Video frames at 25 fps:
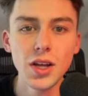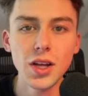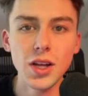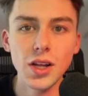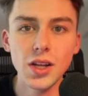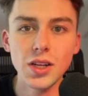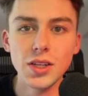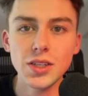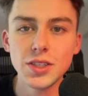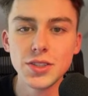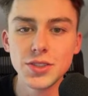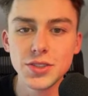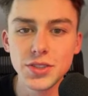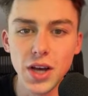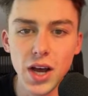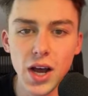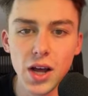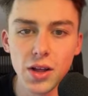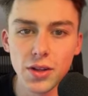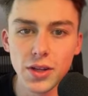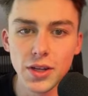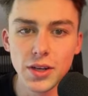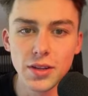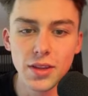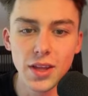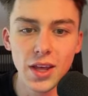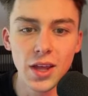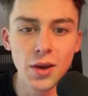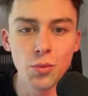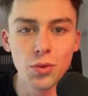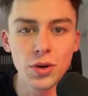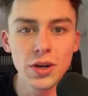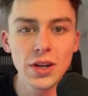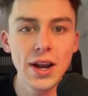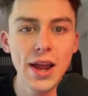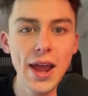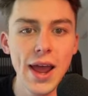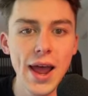solid, then we're
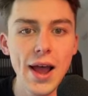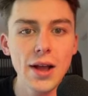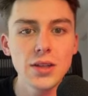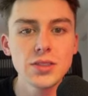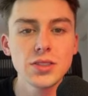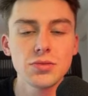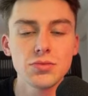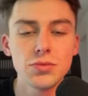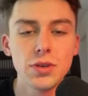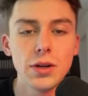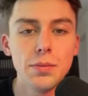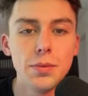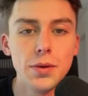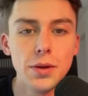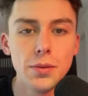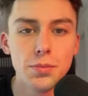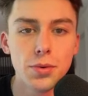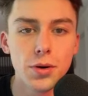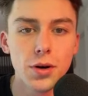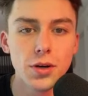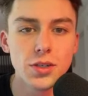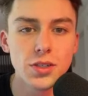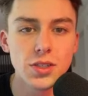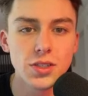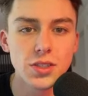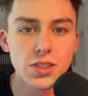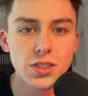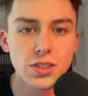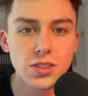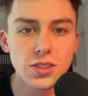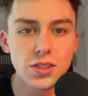going to have some repeat purchases,